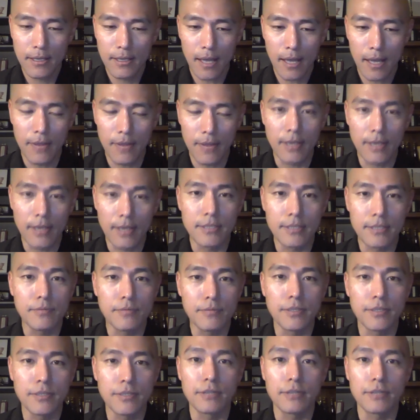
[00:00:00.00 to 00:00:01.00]
I think
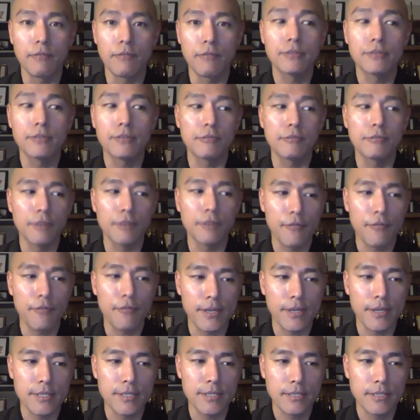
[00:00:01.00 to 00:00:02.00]
these are wonderful
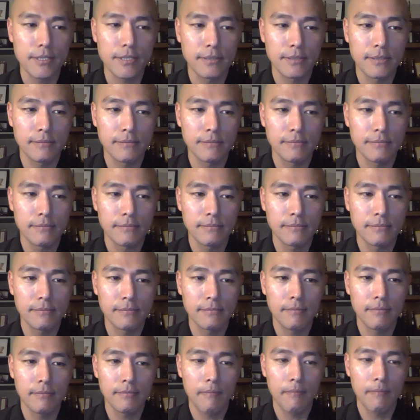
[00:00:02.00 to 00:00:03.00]
things,
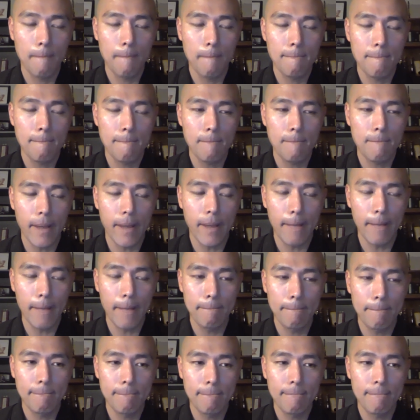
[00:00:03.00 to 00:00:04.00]
but
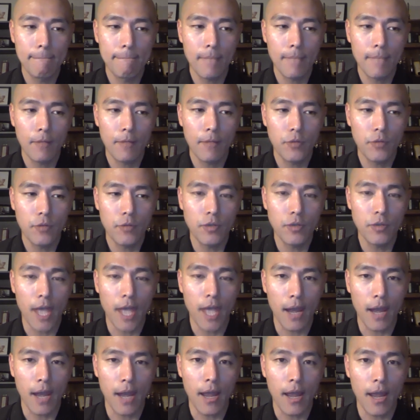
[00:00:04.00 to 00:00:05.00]
you
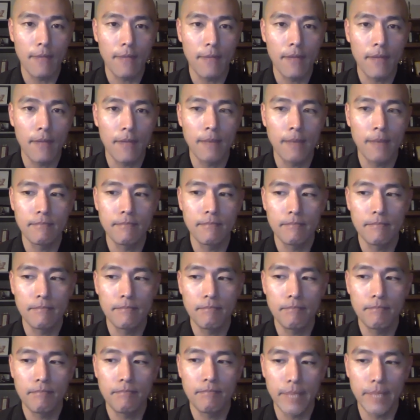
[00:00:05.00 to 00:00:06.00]
can't let them
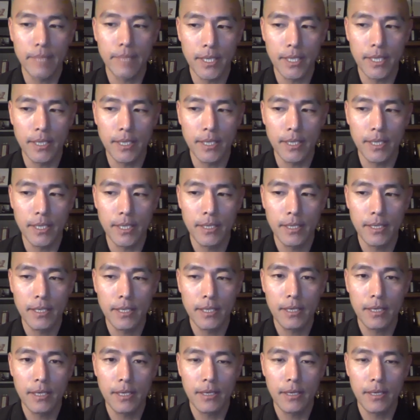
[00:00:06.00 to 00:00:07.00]
be
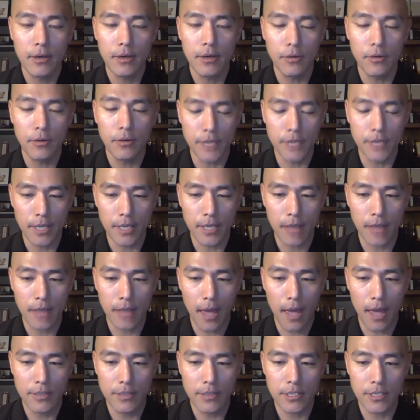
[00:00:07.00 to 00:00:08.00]
holding
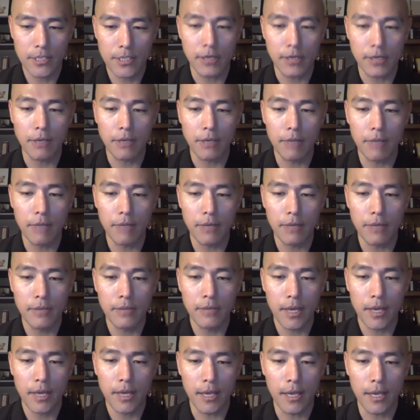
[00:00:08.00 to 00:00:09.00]
that steering wheel
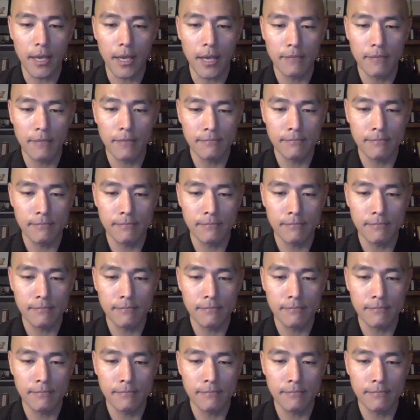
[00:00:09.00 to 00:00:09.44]
again,